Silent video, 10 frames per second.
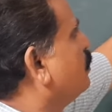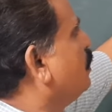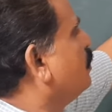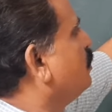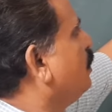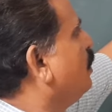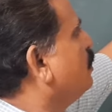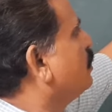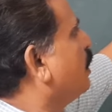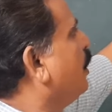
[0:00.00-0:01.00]
16
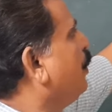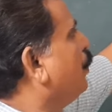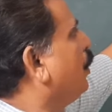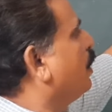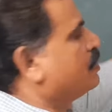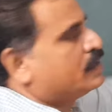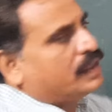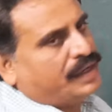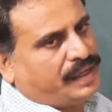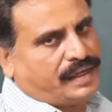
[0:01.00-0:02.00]
sin 2x
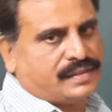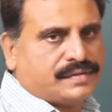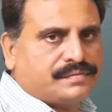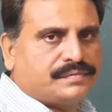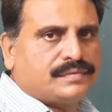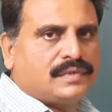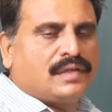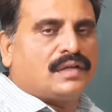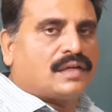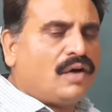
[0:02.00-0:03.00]
dx.
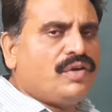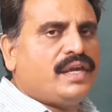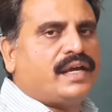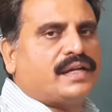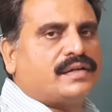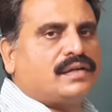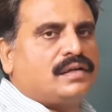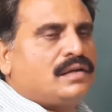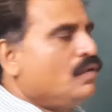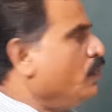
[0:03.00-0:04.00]
Now here
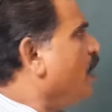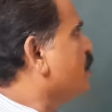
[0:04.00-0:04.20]
we are